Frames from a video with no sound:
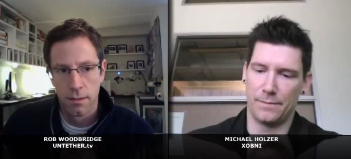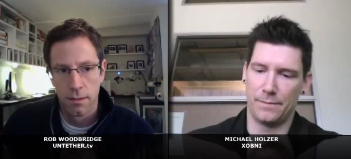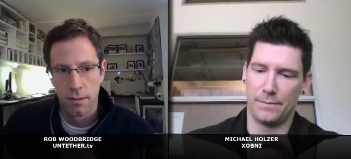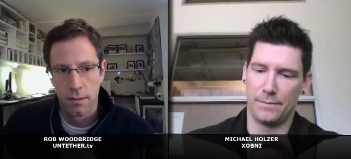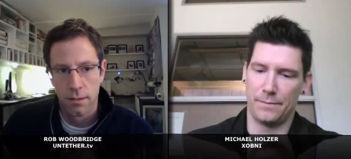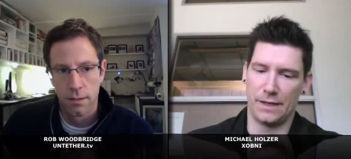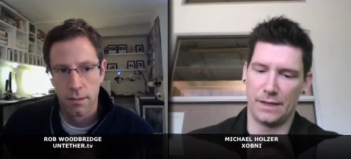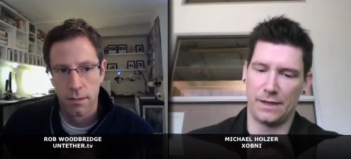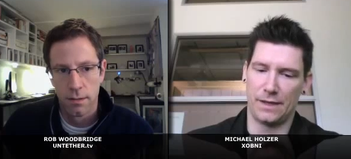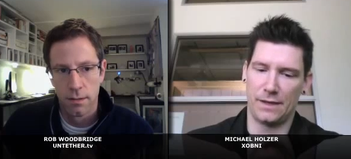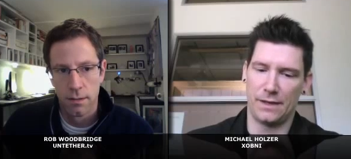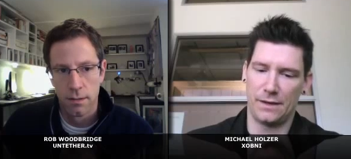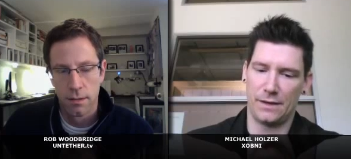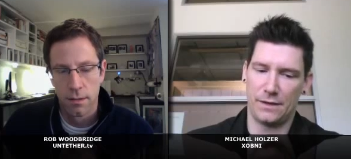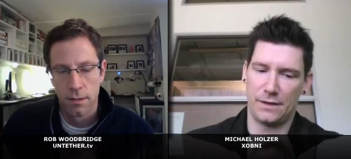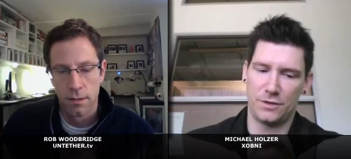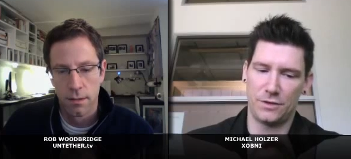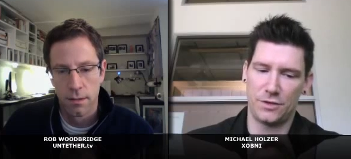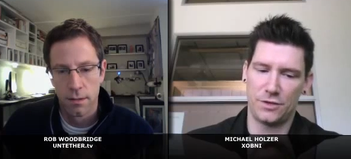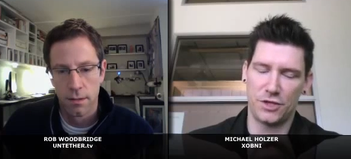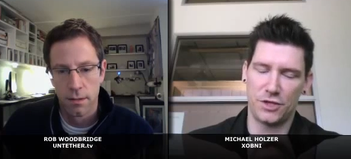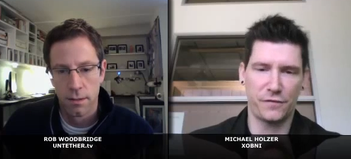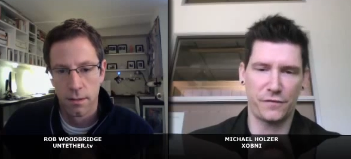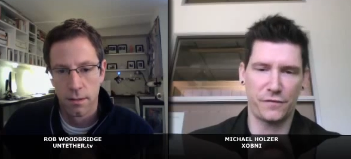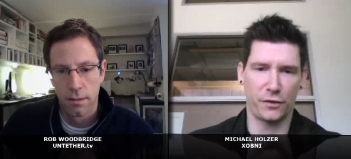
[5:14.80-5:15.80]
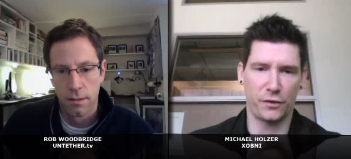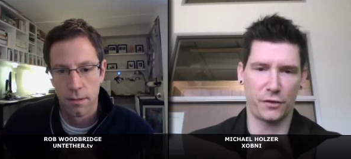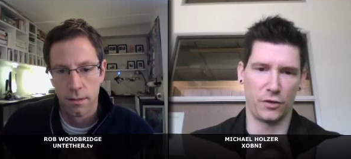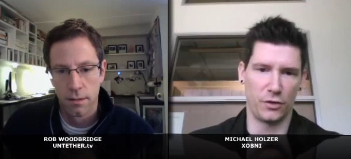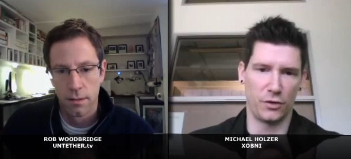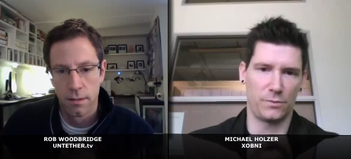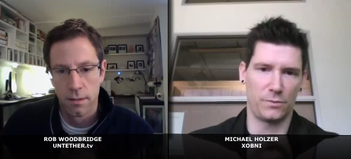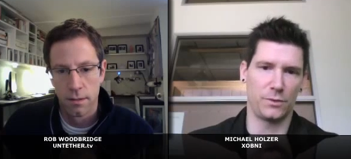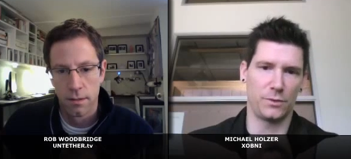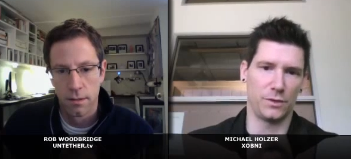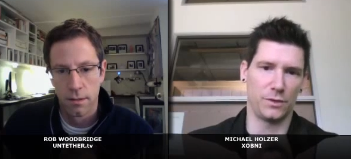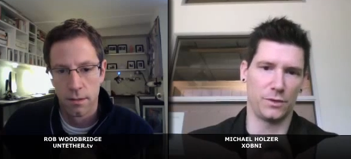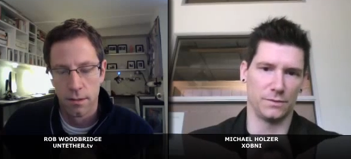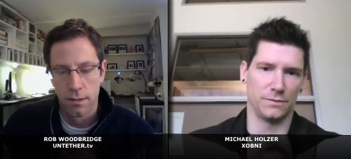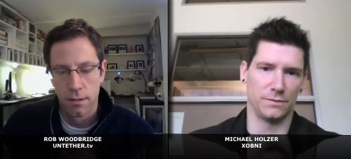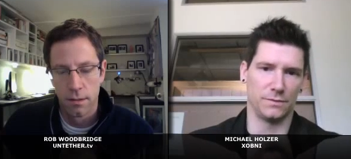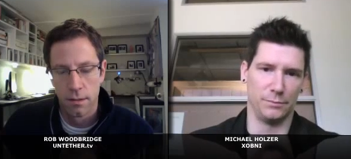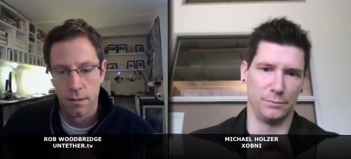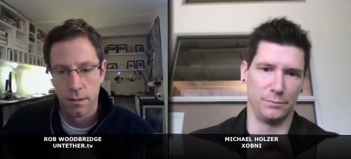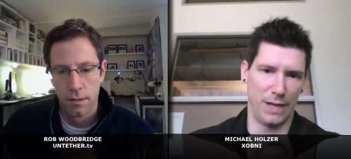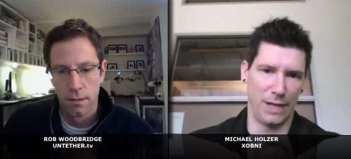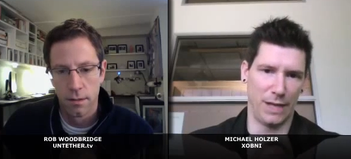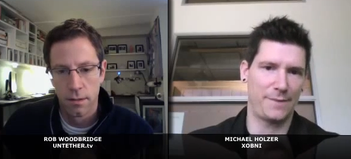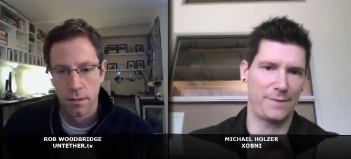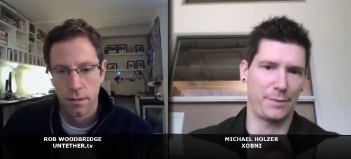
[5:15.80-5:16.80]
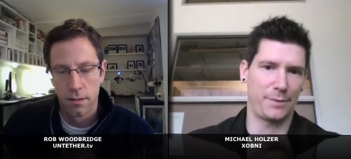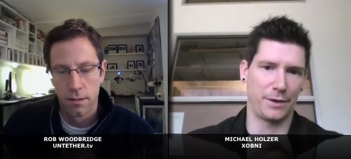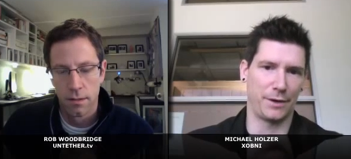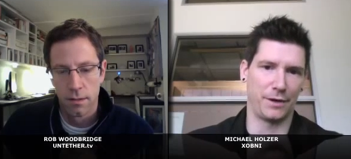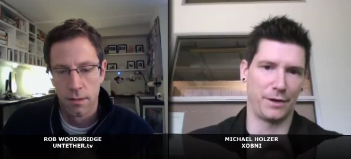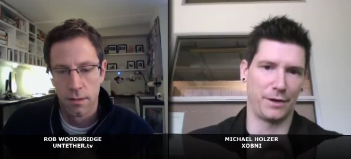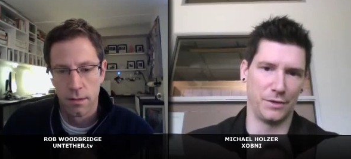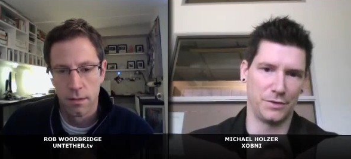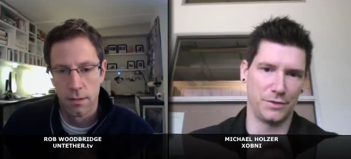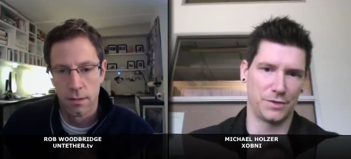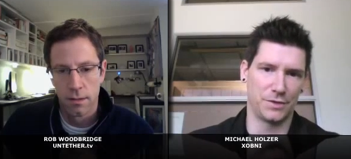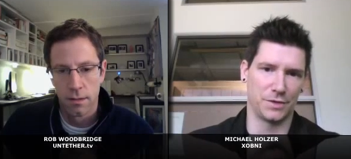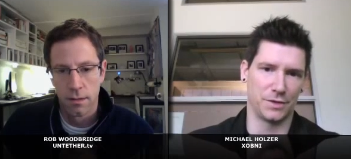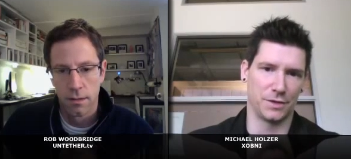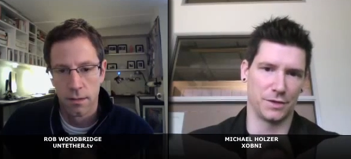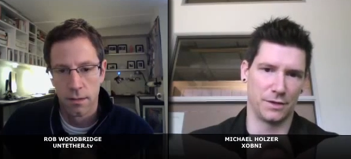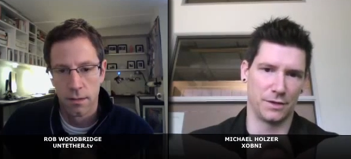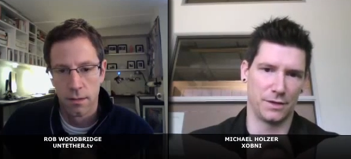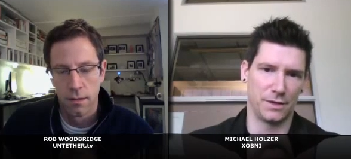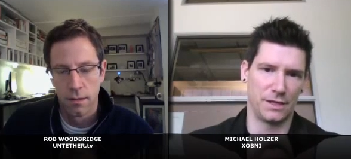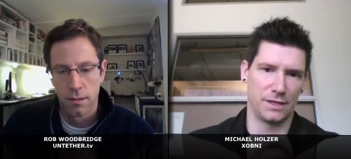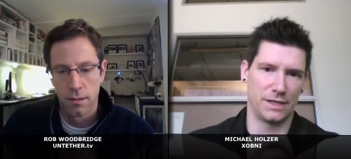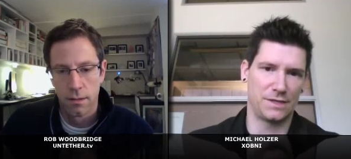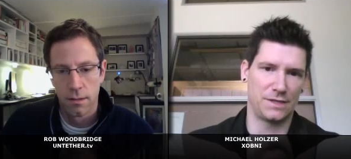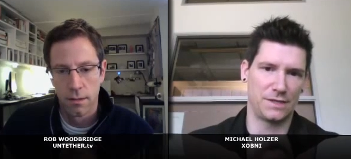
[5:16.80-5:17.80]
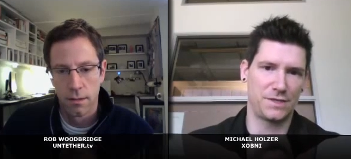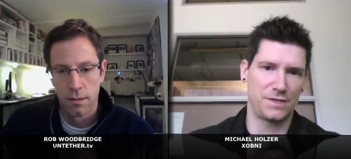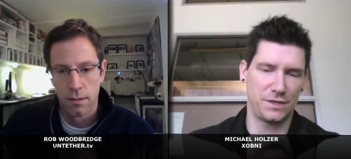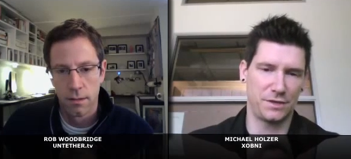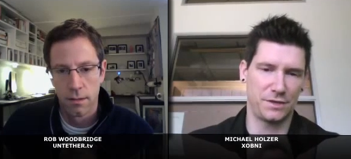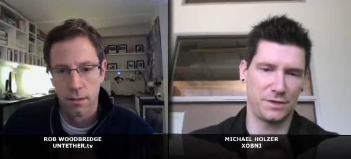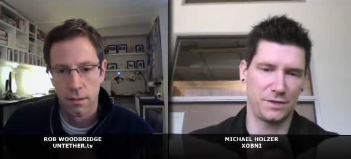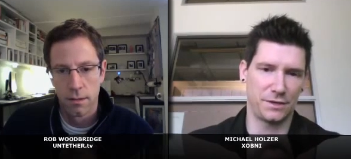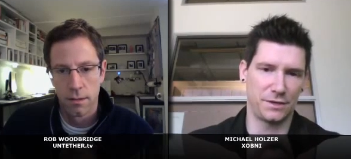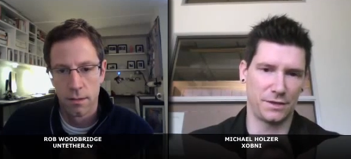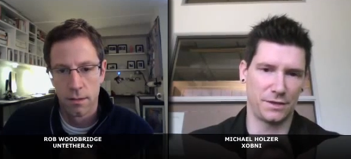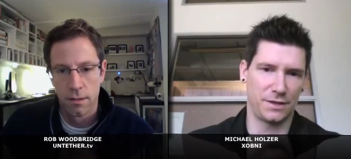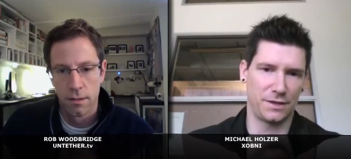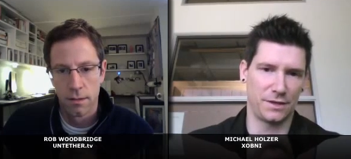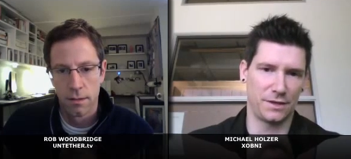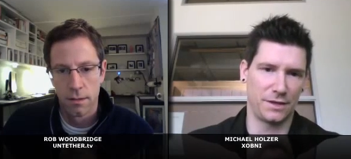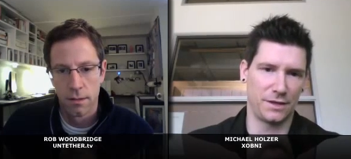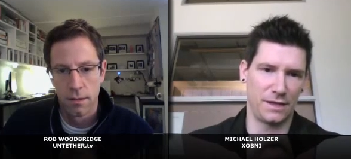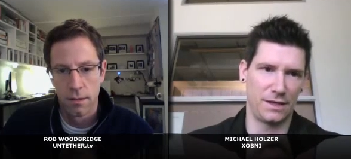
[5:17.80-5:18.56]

Speaker 1: but just for a normal BlackBerry user, it's still,